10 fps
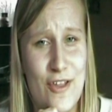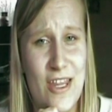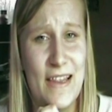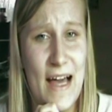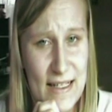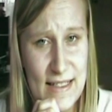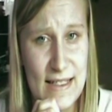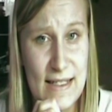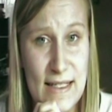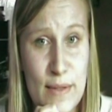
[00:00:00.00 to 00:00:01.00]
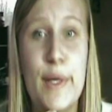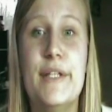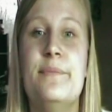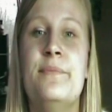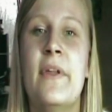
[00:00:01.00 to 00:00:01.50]
for the last C
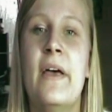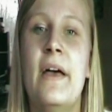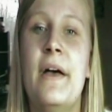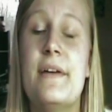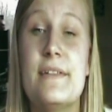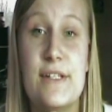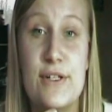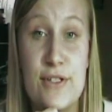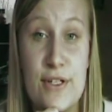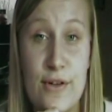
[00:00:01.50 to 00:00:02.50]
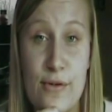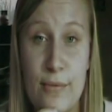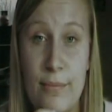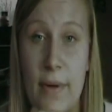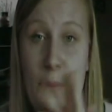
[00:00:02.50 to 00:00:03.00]
one. See you
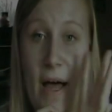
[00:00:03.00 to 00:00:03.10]
soon. Bye